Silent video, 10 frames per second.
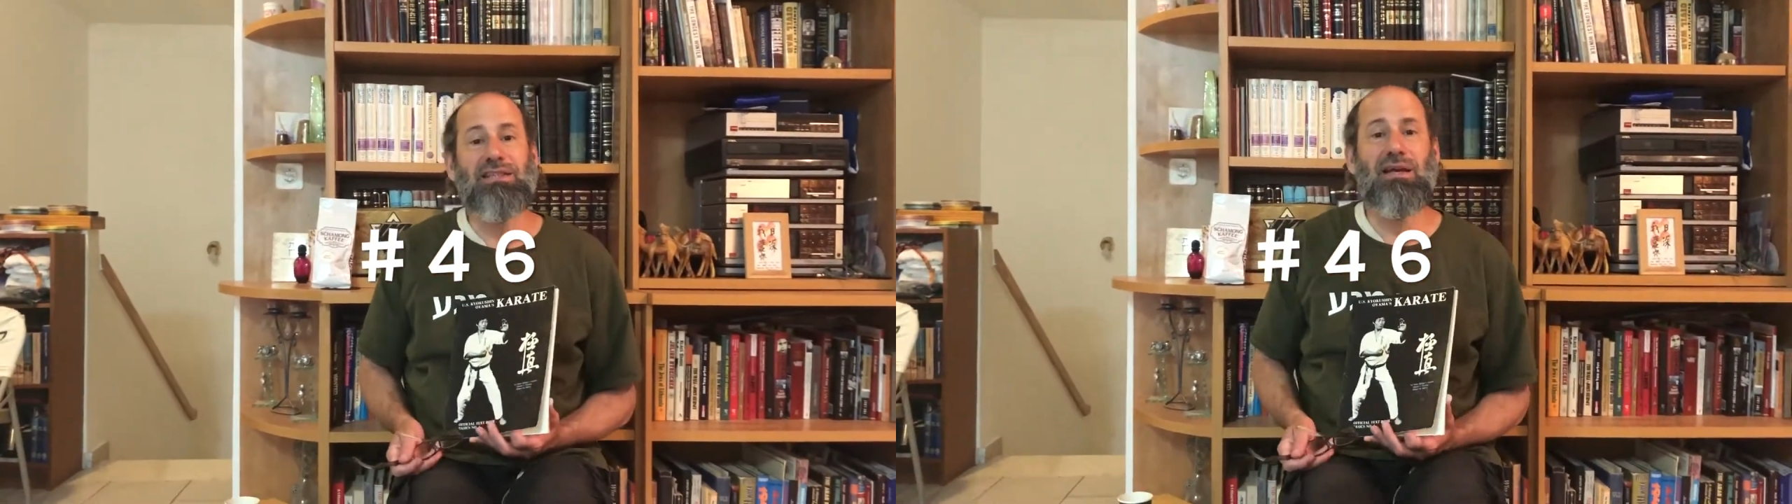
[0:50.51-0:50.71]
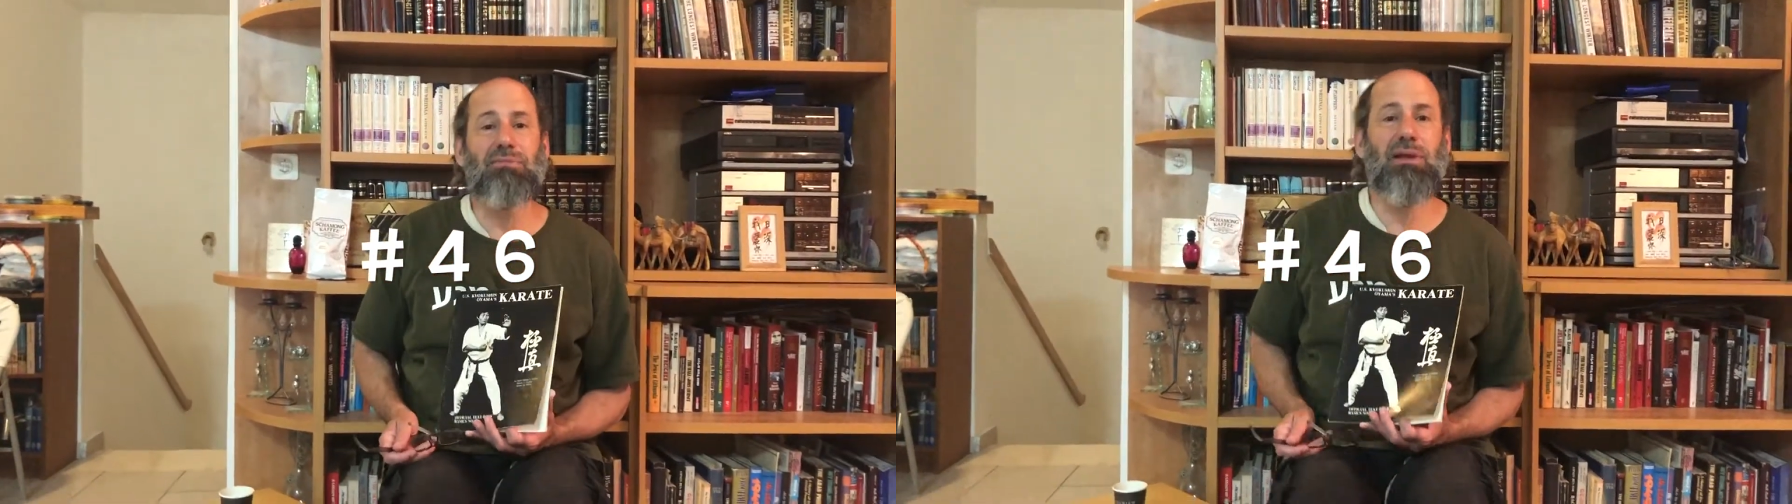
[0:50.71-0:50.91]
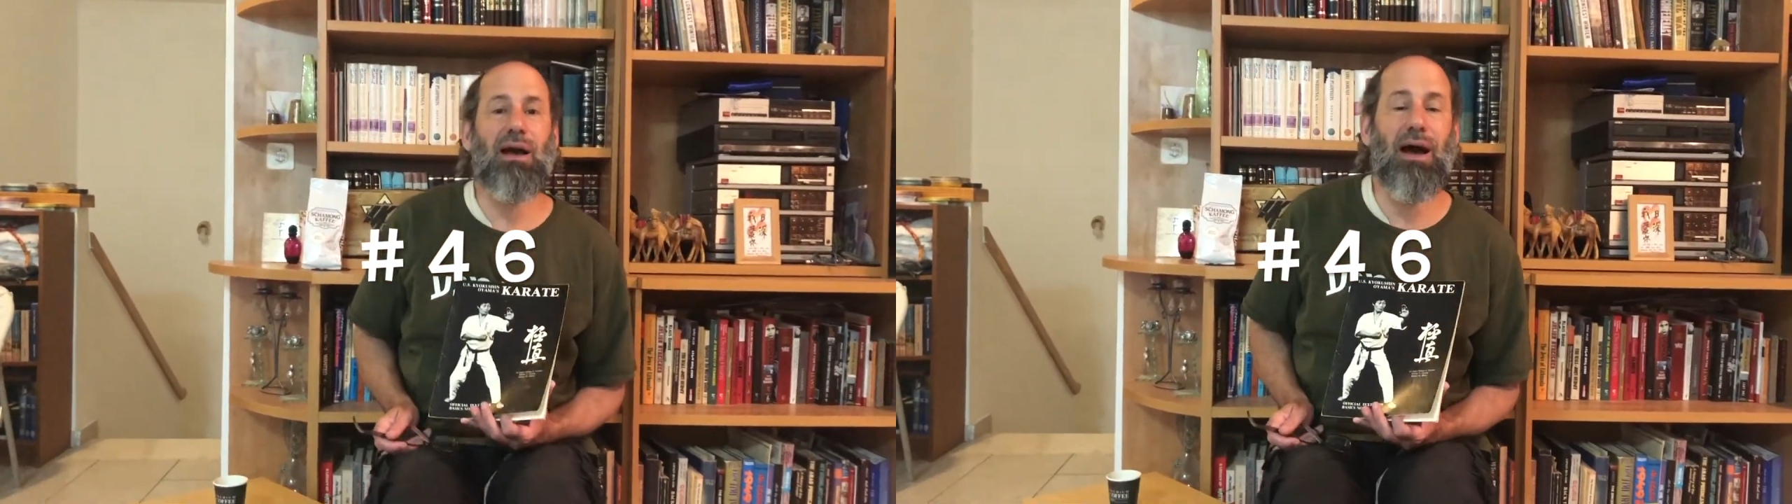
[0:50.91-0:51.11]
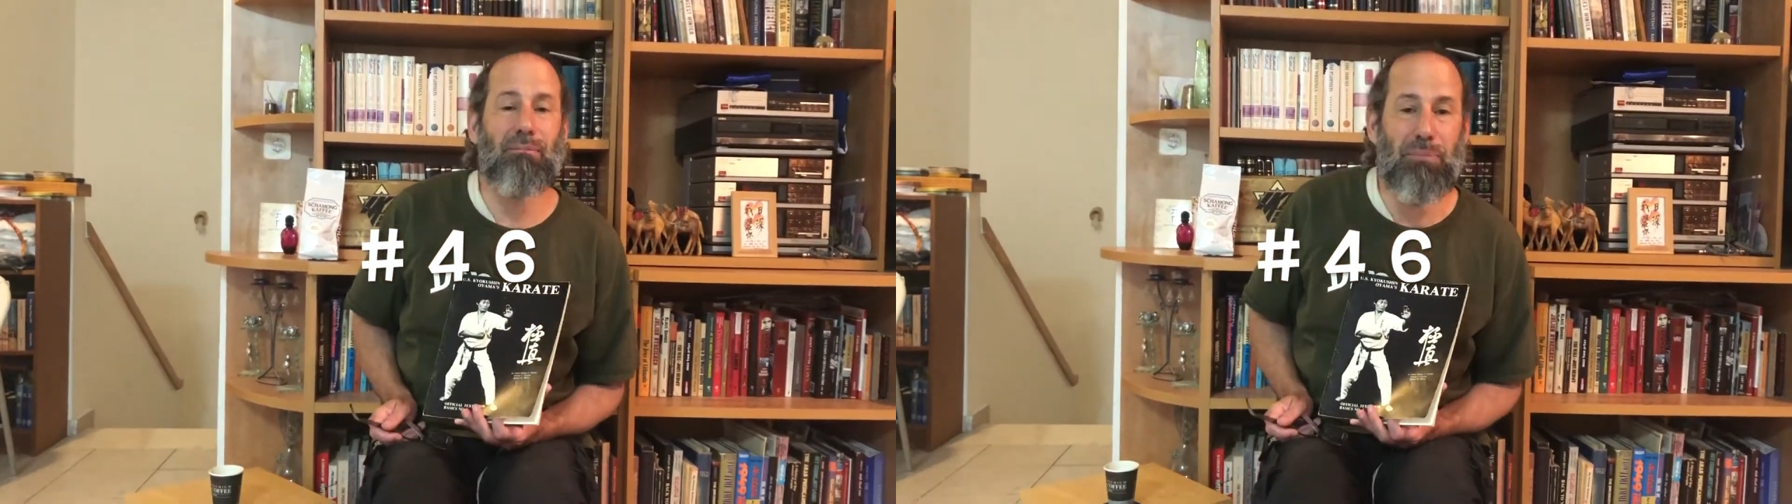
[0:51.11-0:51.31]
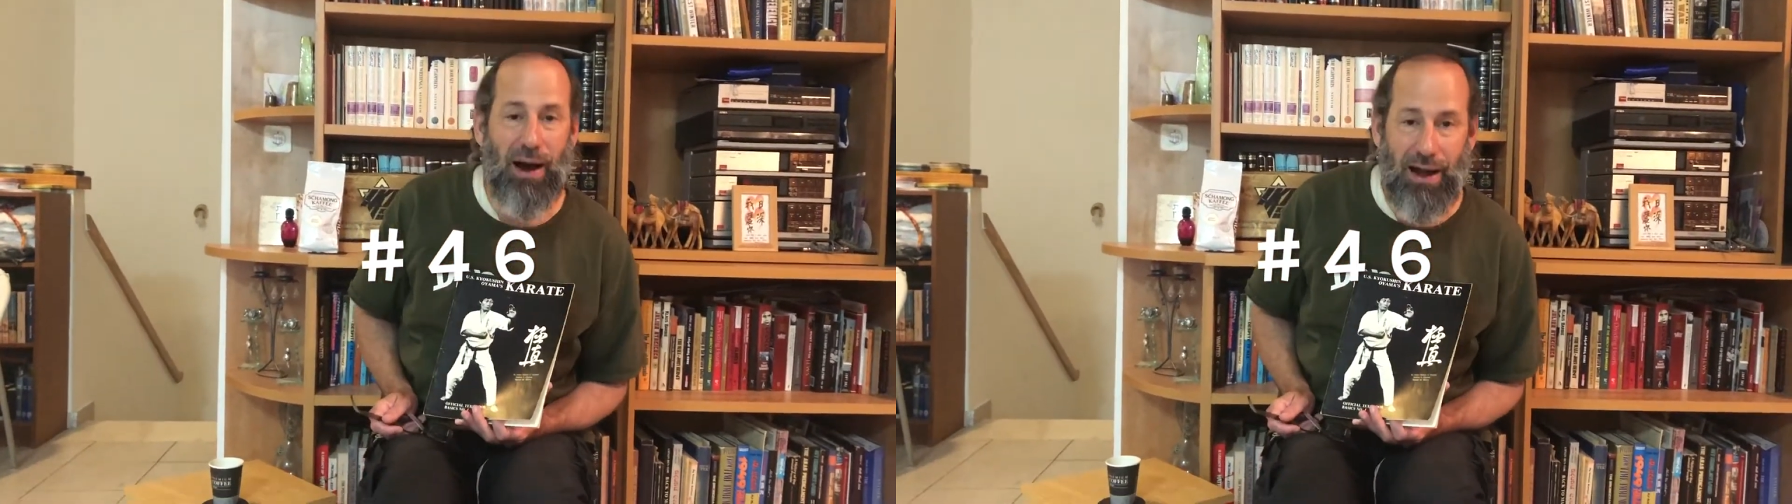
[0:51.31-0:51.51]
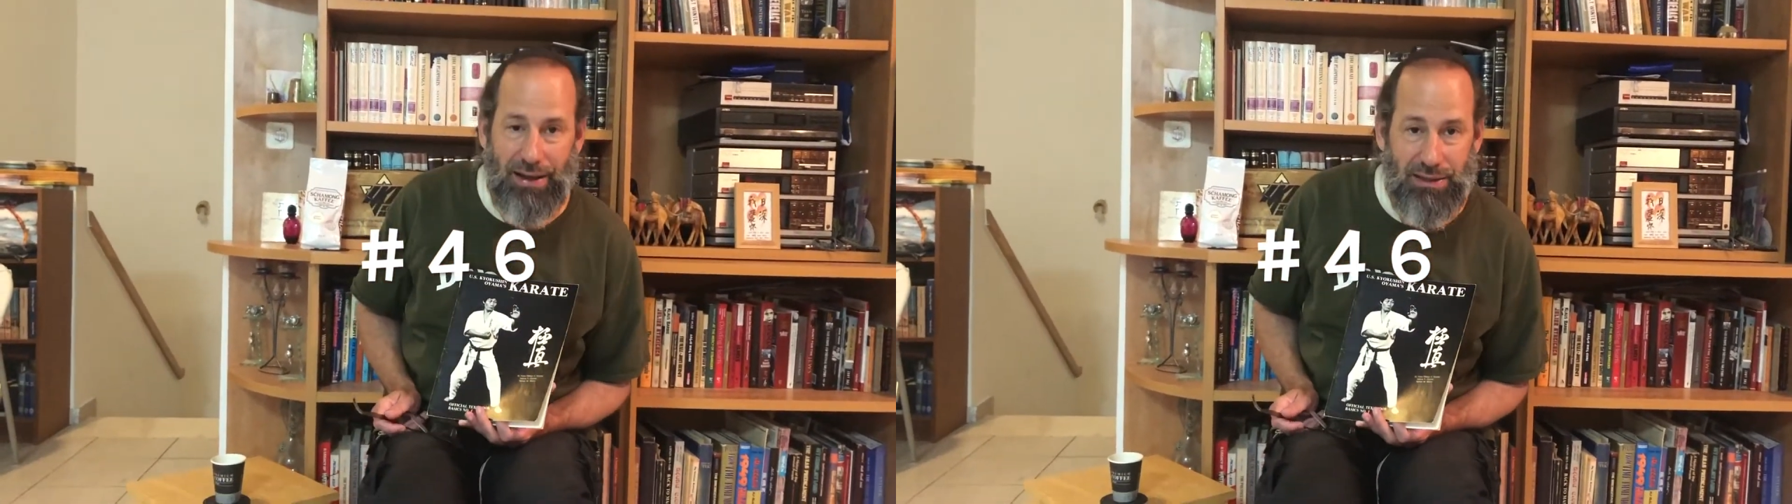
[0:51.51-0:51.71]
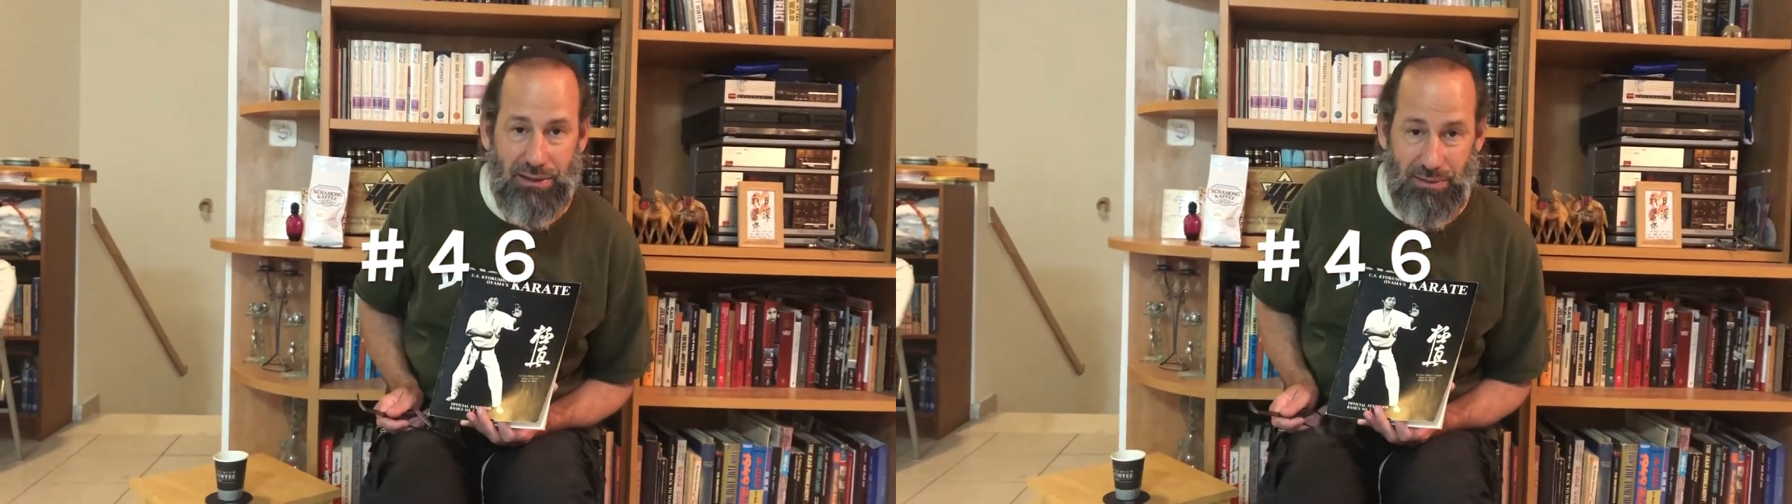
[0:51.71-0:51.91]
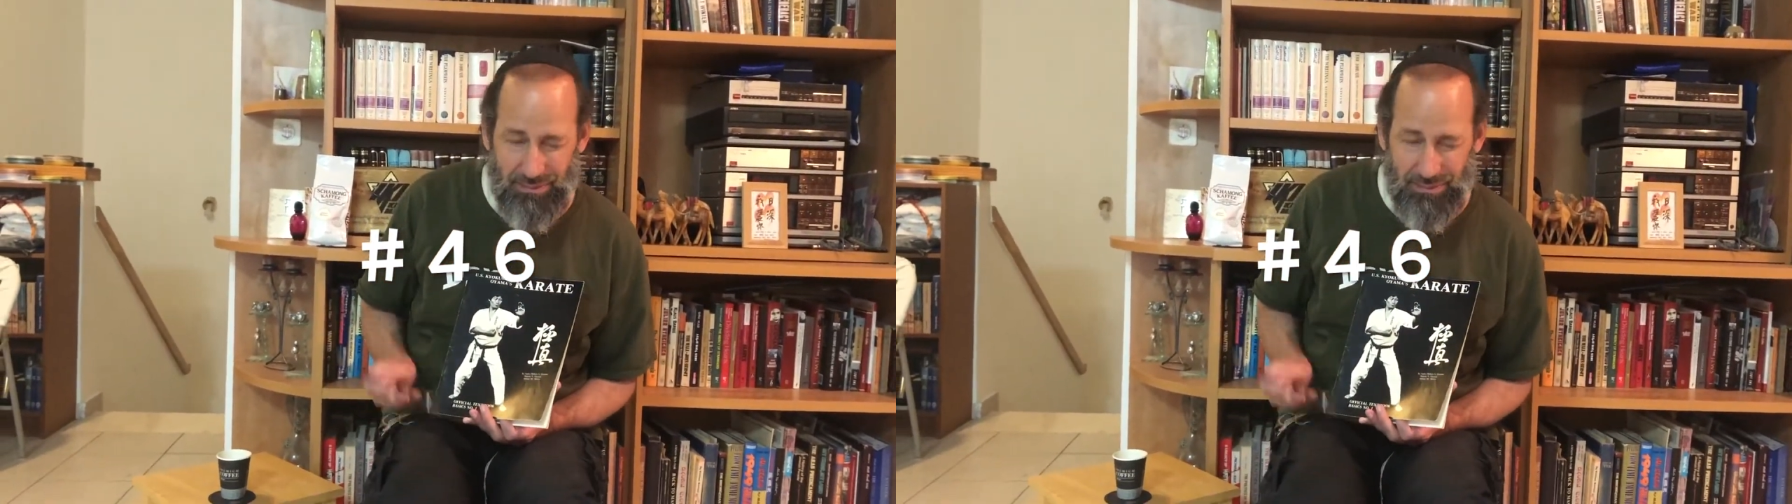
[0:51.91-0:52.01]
something, I buy it.